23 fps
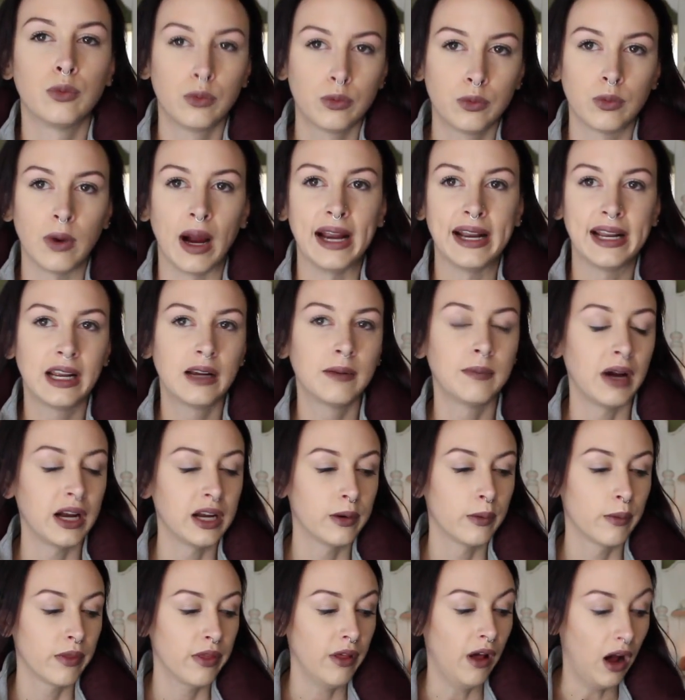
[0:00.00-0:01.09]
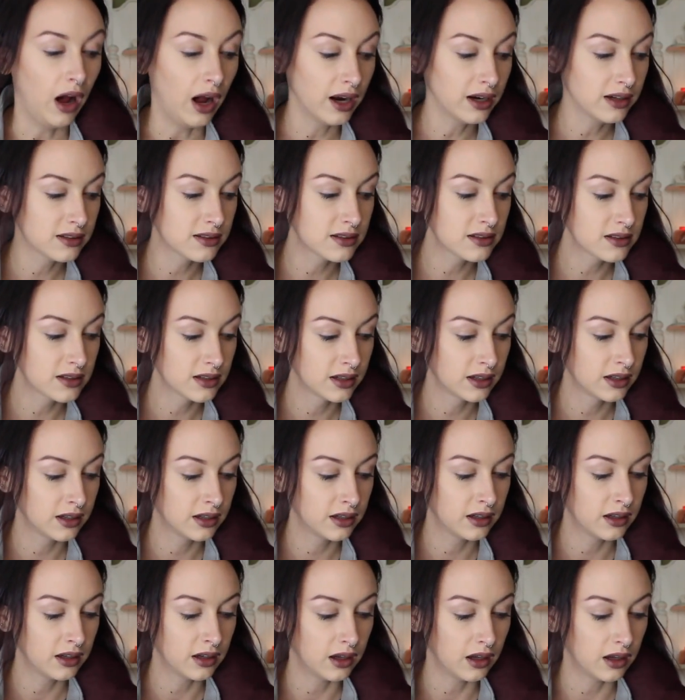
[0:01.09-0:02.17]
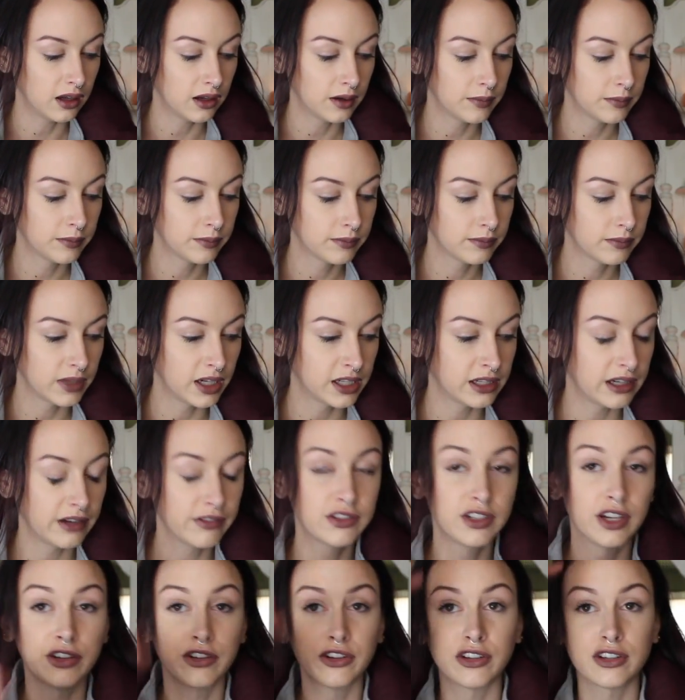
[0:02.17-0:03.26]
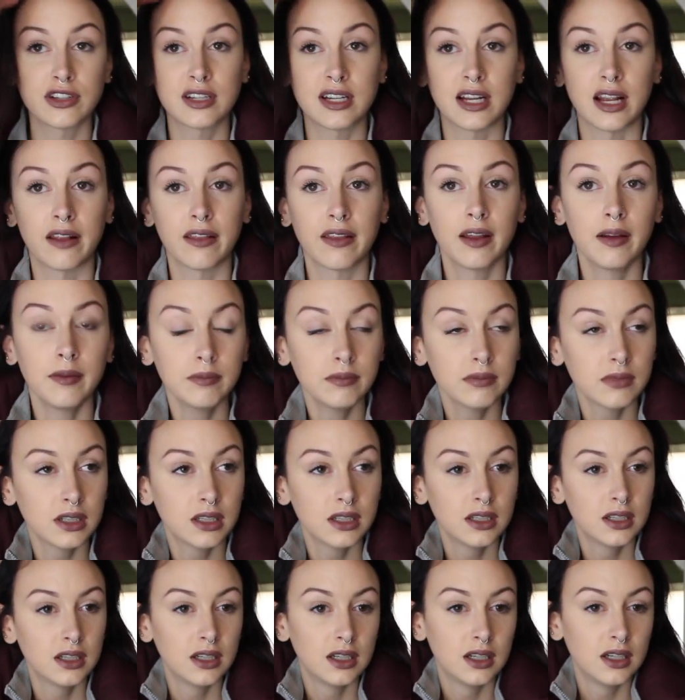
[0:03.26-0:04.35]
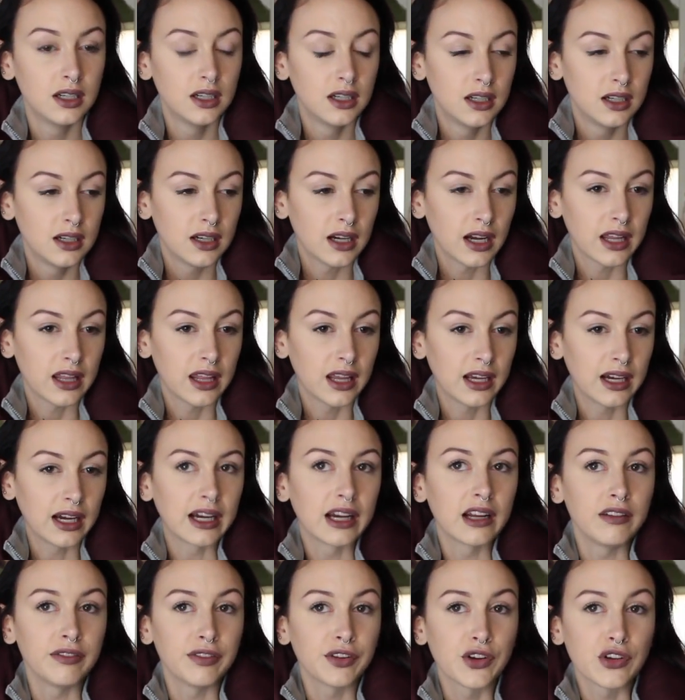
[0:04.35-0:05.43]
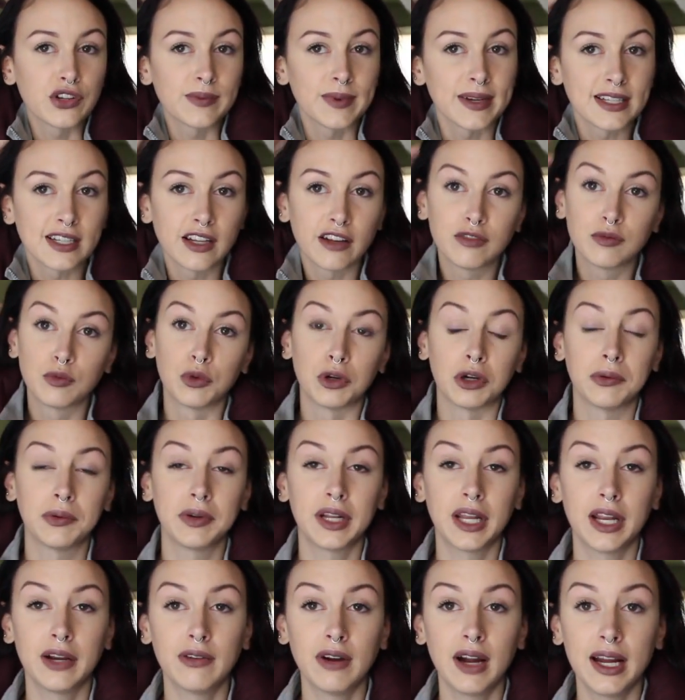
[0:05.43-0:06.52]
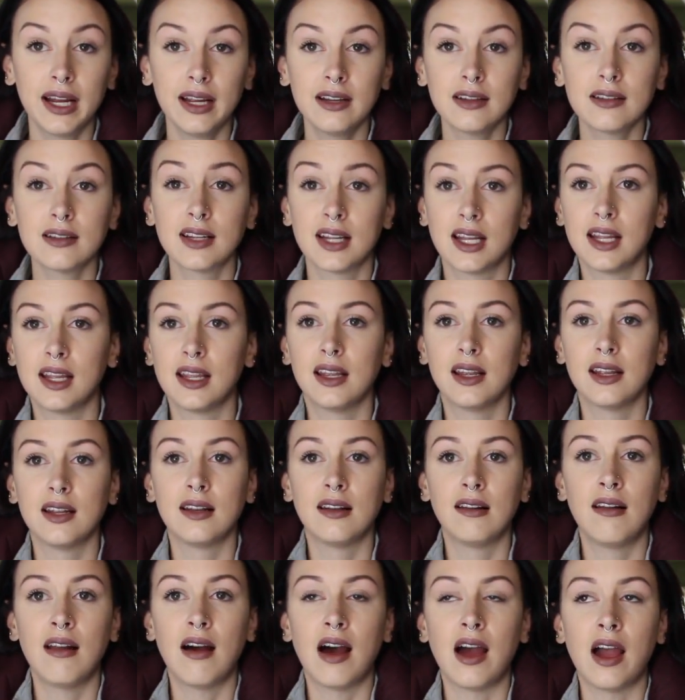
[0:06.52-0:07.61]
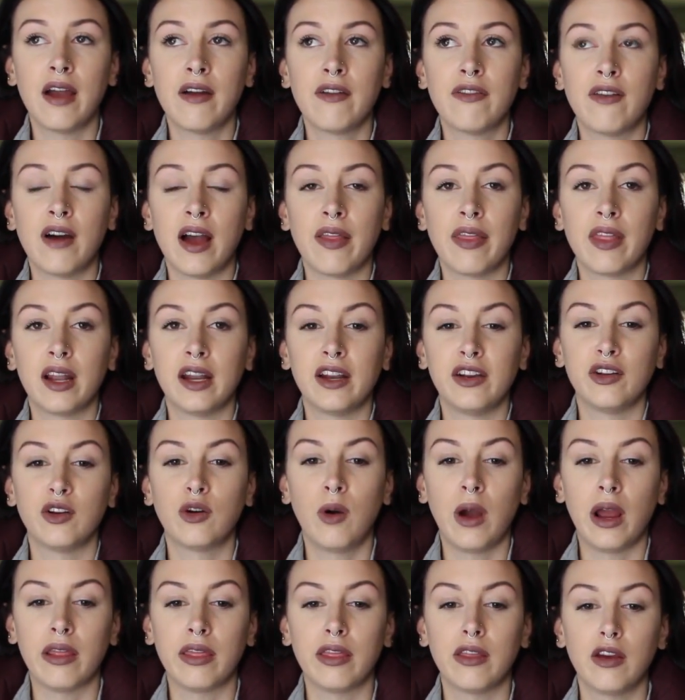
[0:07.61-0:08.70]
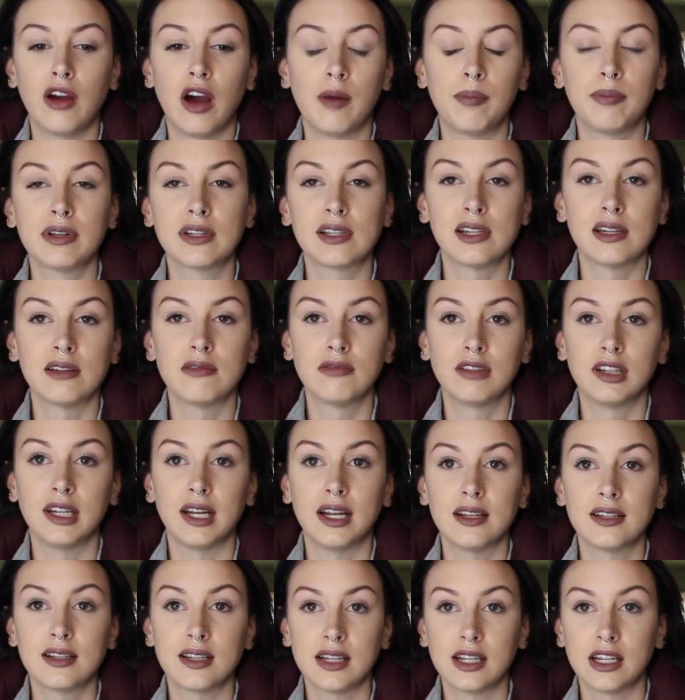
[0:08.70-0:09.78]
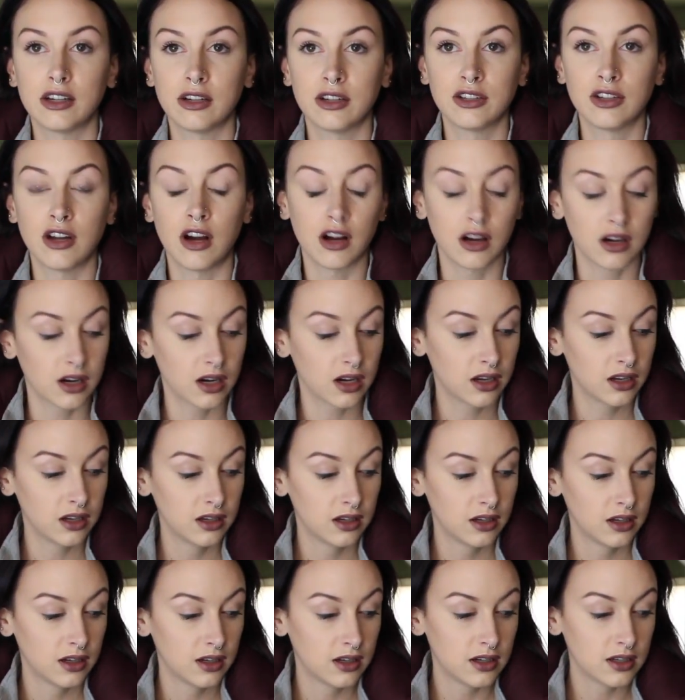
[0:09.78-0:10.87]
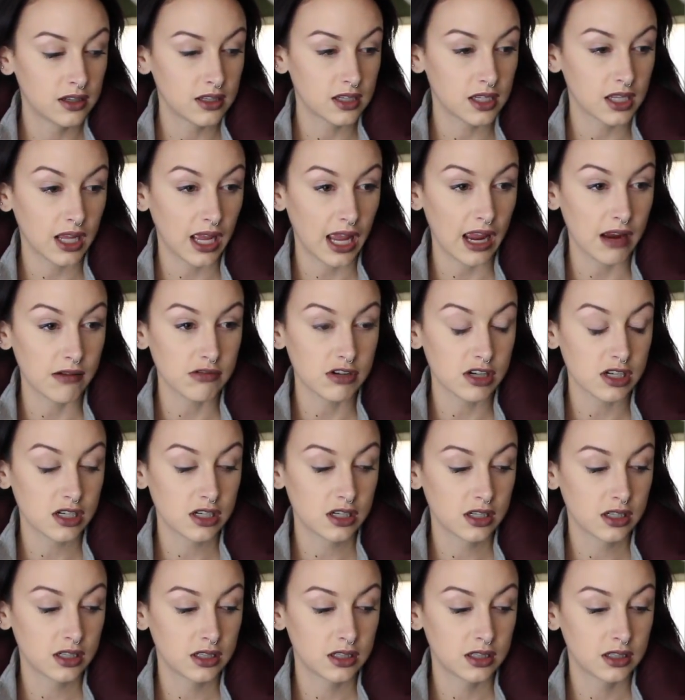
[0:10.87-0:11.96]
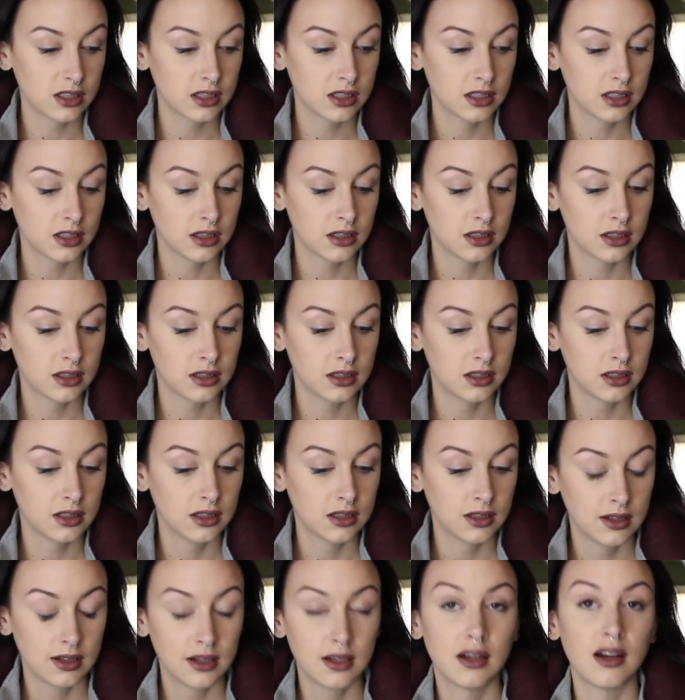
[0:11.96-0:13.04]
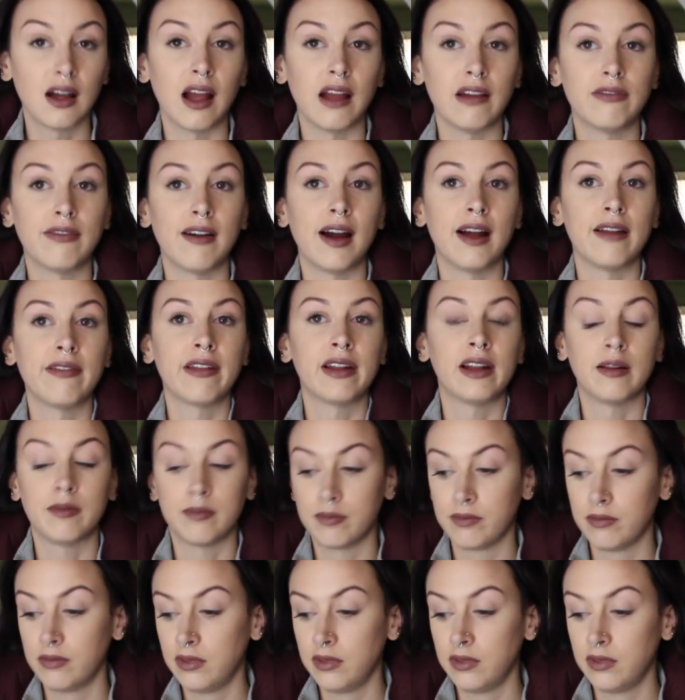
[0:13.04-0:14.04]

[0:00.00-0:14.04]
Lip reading: writing my own thoughts enough to understand them. I think I confuse myself more when I write, and I find that I do quite the opposite when I sit here and talk to the camera. I find that I'm